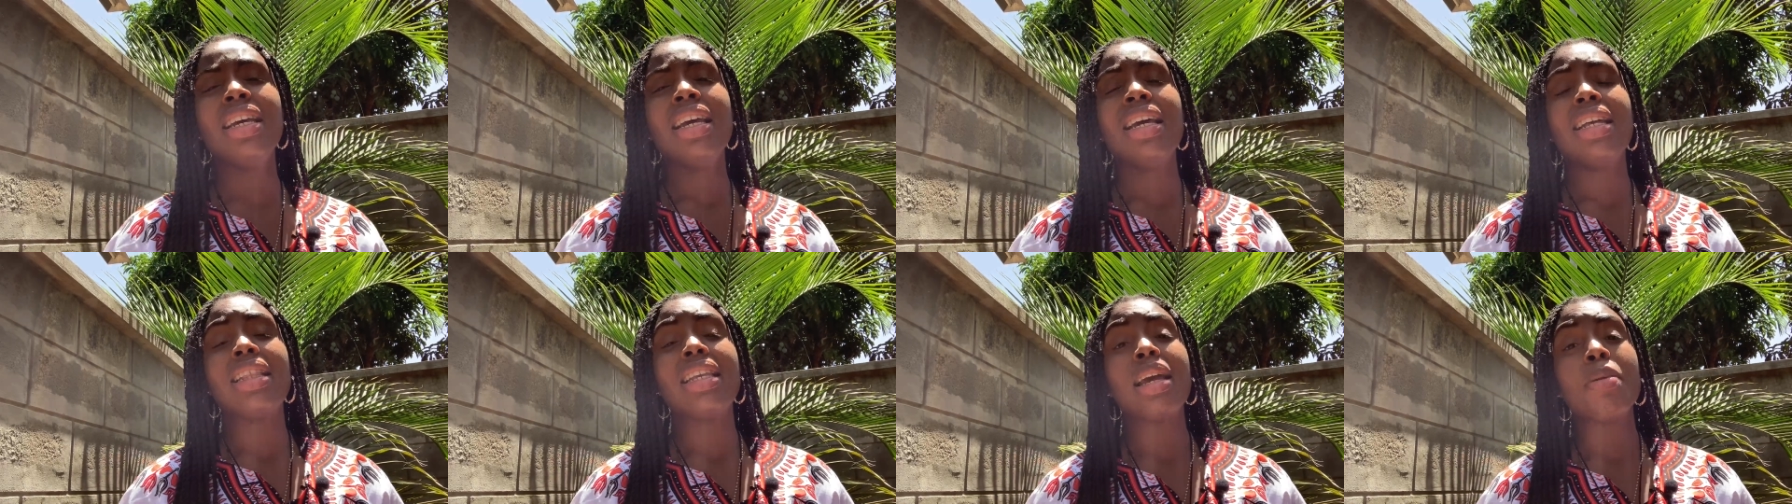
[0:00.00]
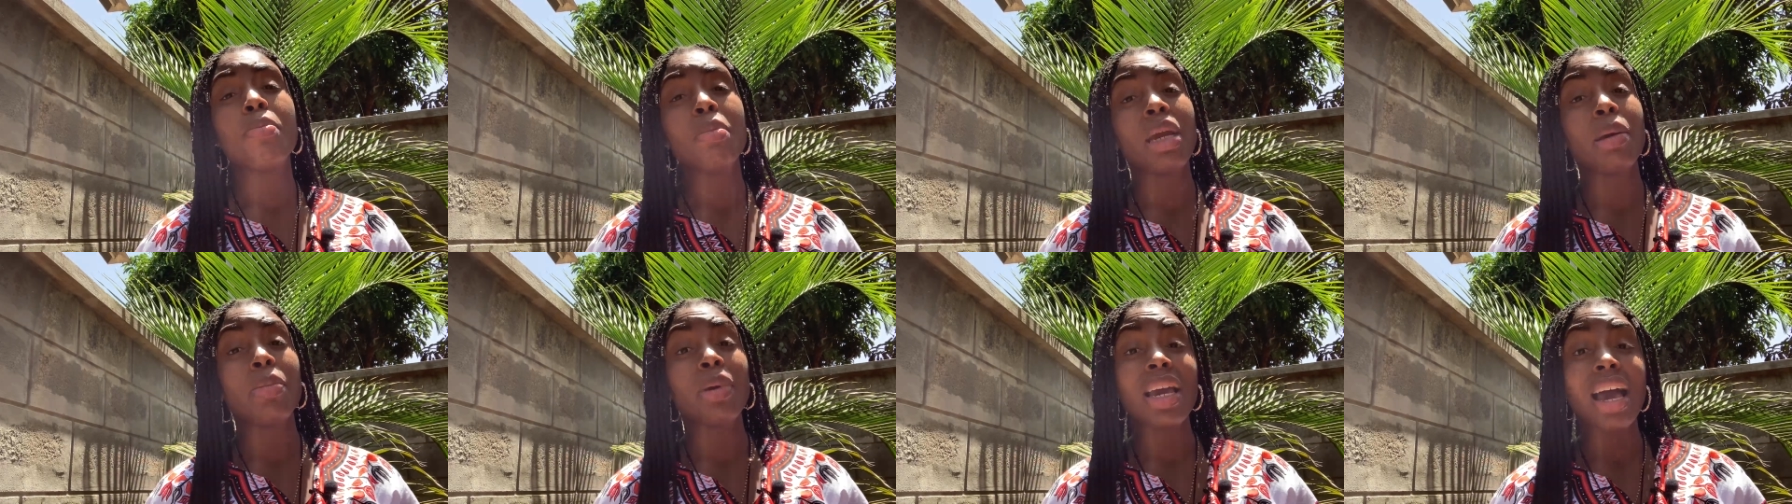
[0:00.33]
that
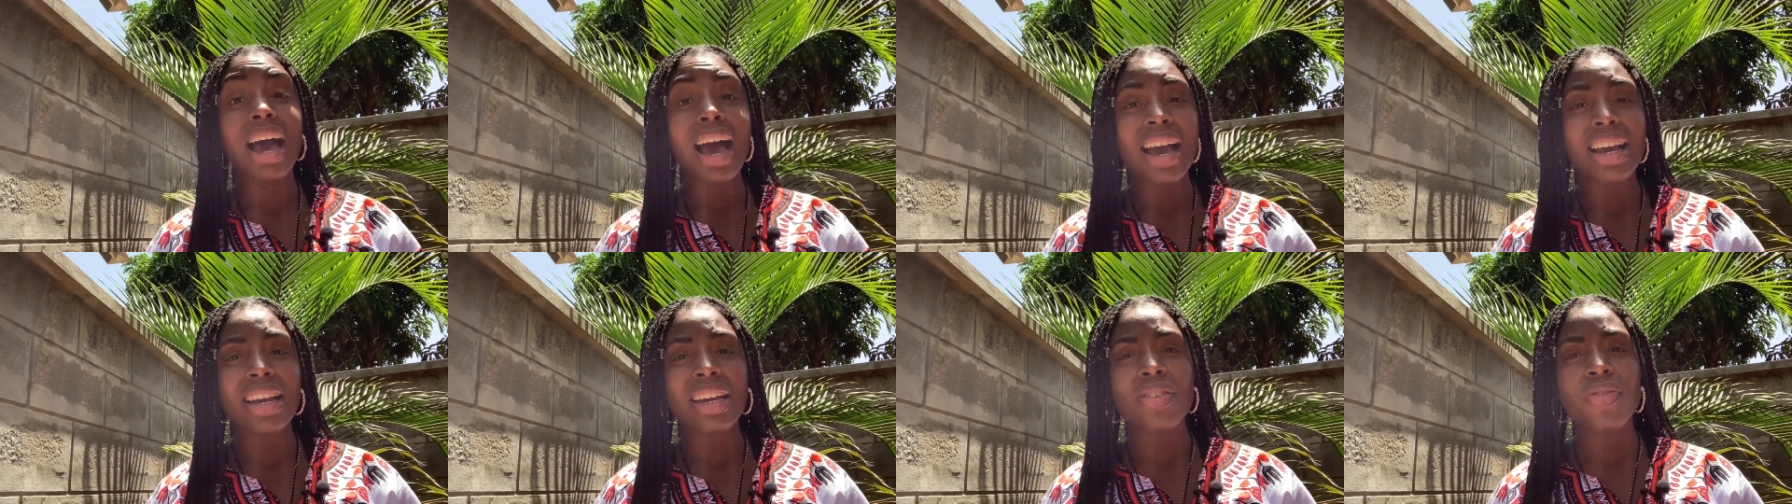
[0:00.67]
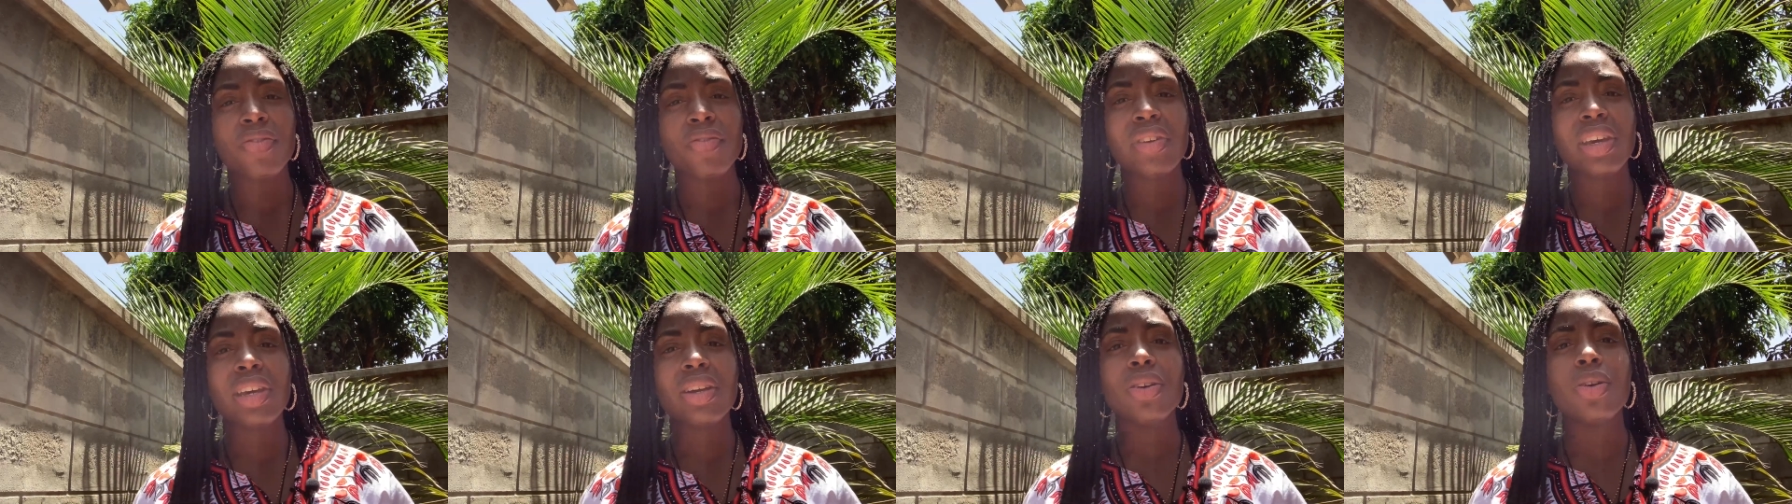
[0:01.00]
maybe I can
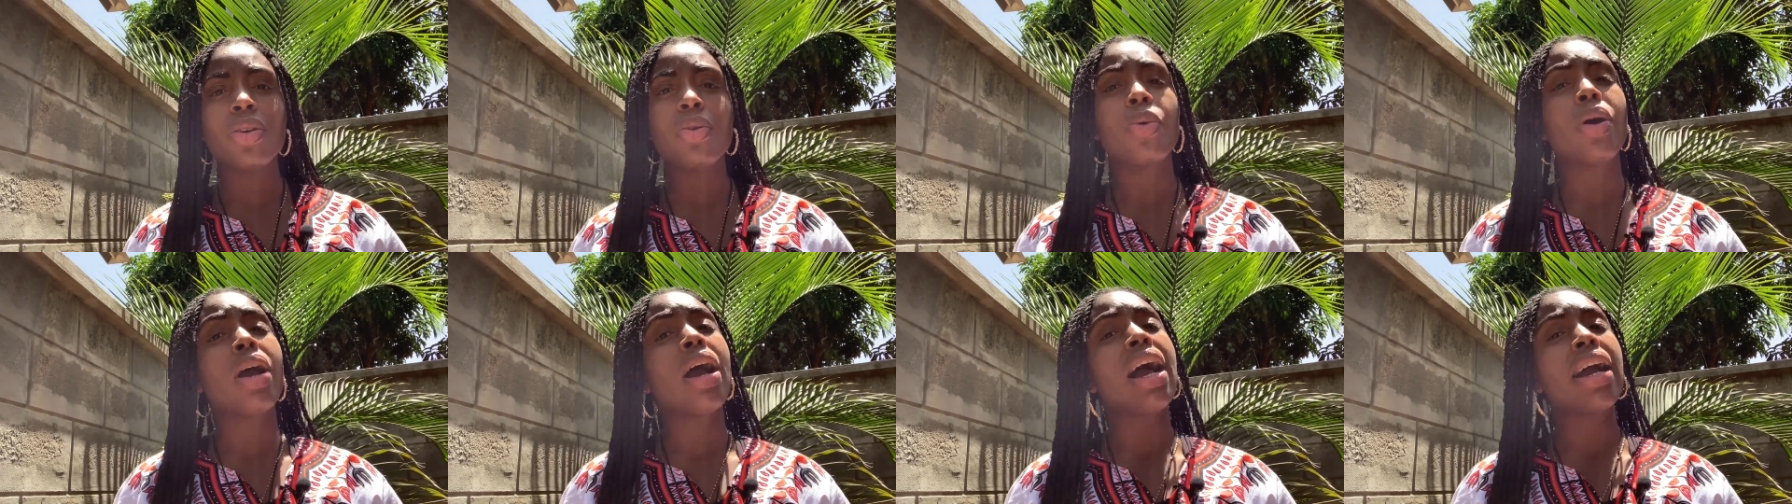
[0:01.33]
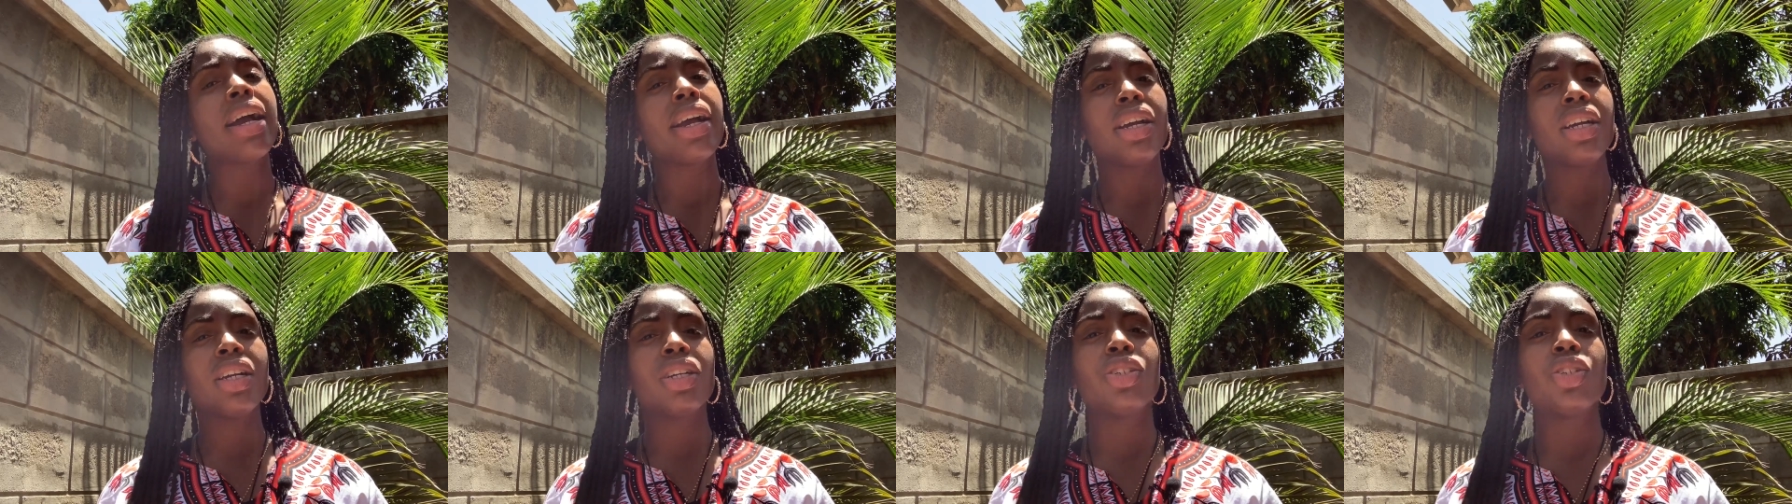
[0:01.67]
feel where I
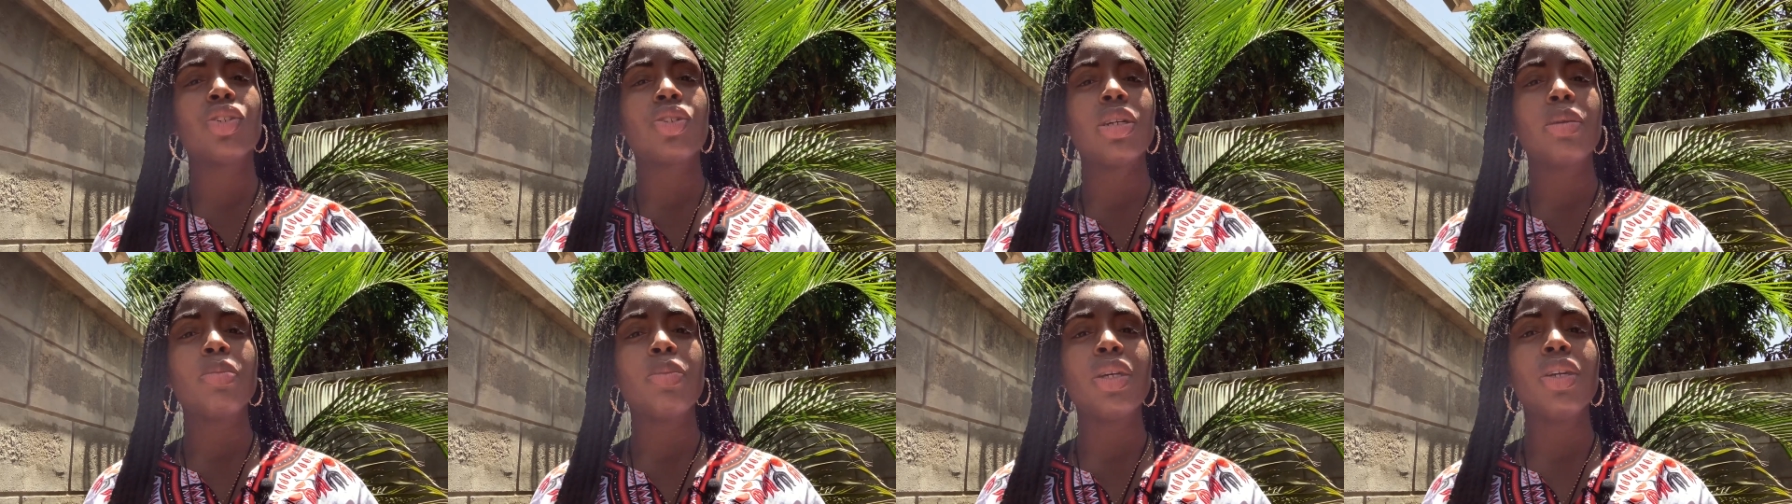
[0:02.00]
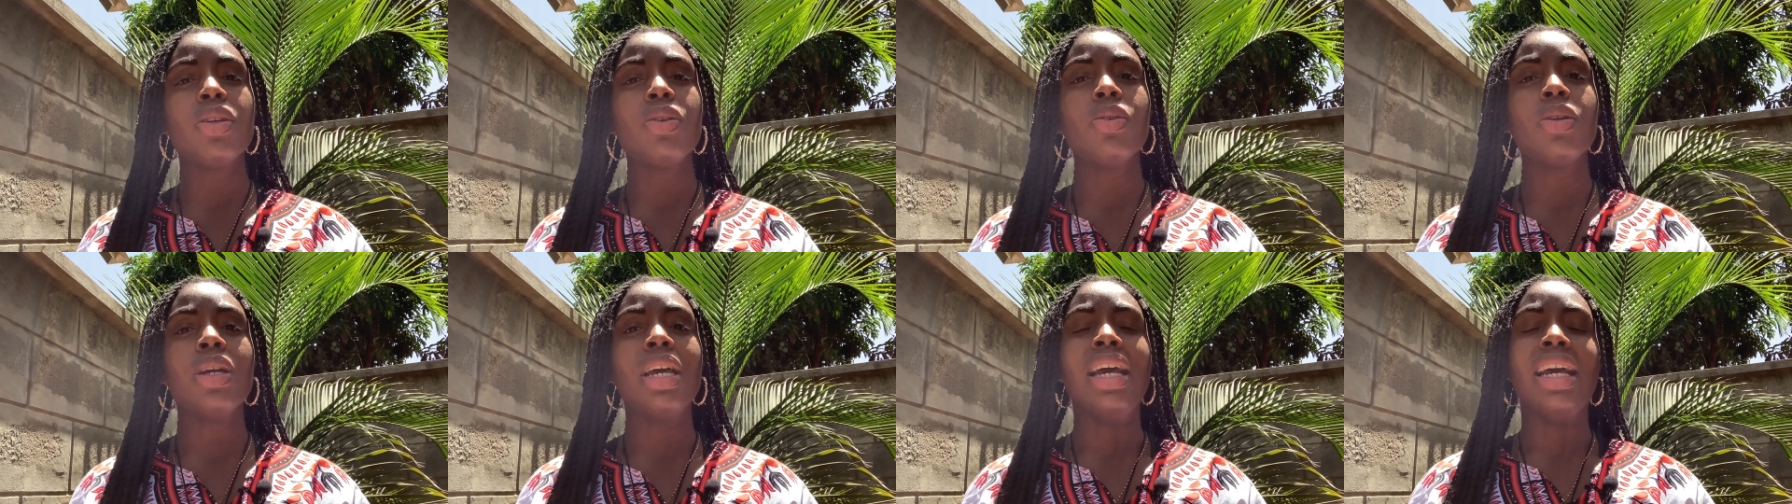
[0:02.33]
can
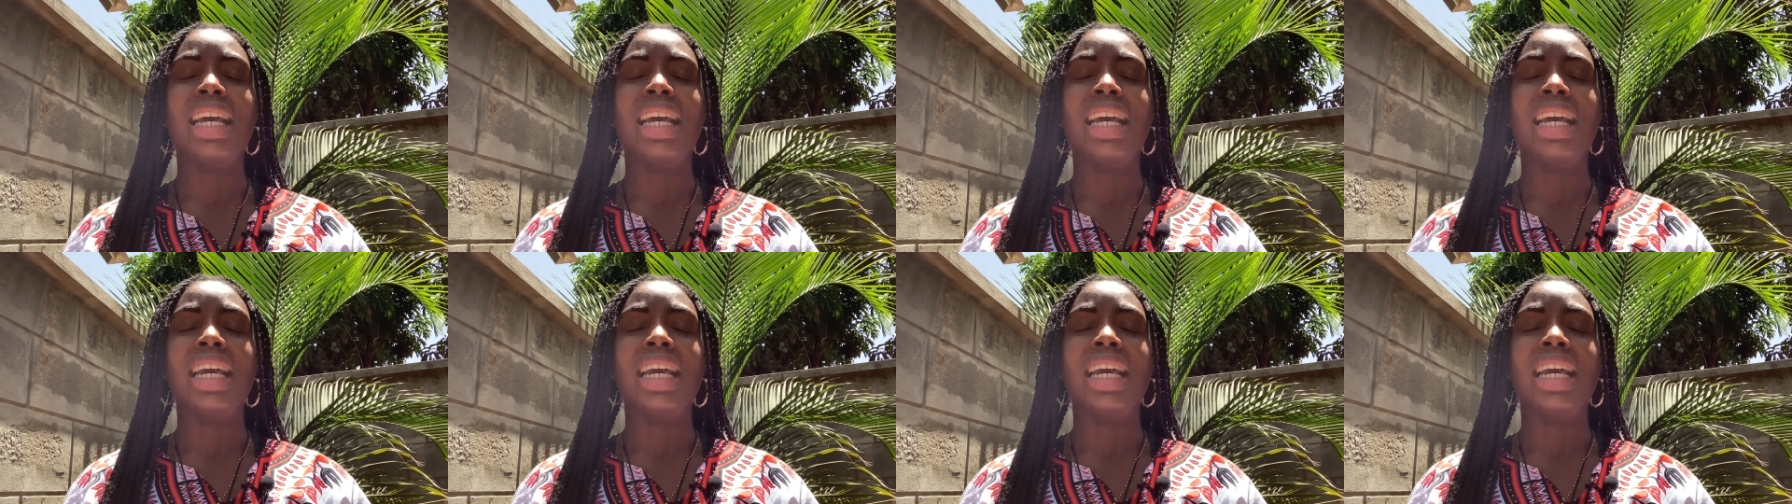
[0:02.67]
contribute,